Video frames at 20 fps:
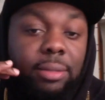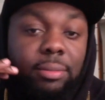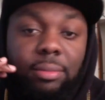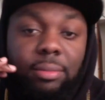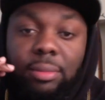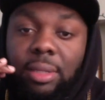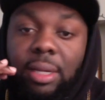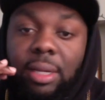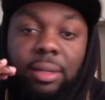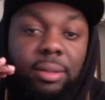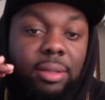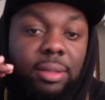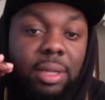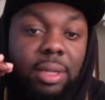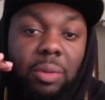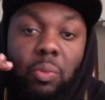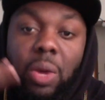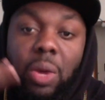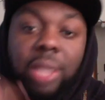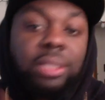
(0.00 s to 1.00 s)

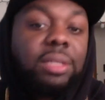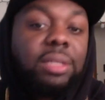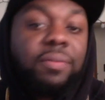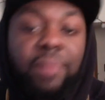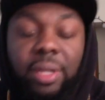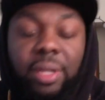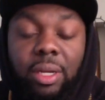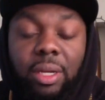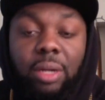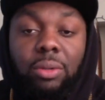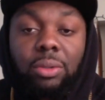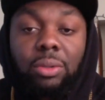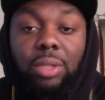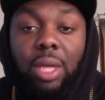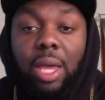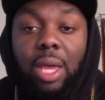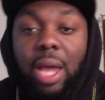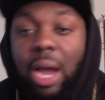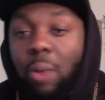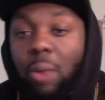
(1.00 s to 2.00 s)
that watch the videos.
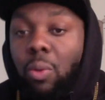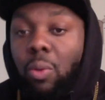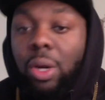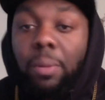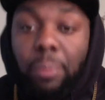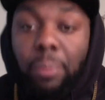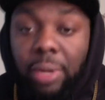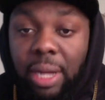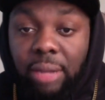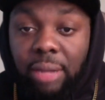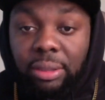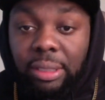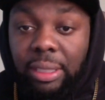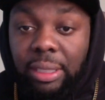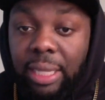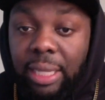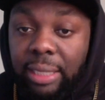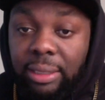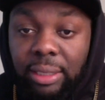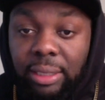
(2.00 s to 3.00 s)
I want to put out there
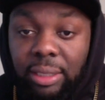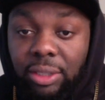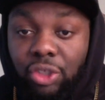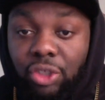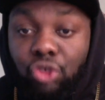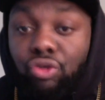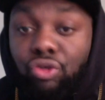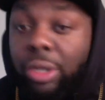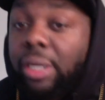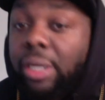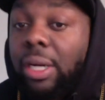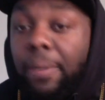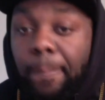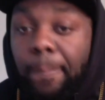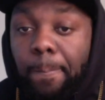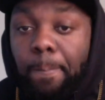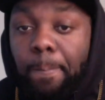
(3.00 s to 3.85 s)
like this, straight up.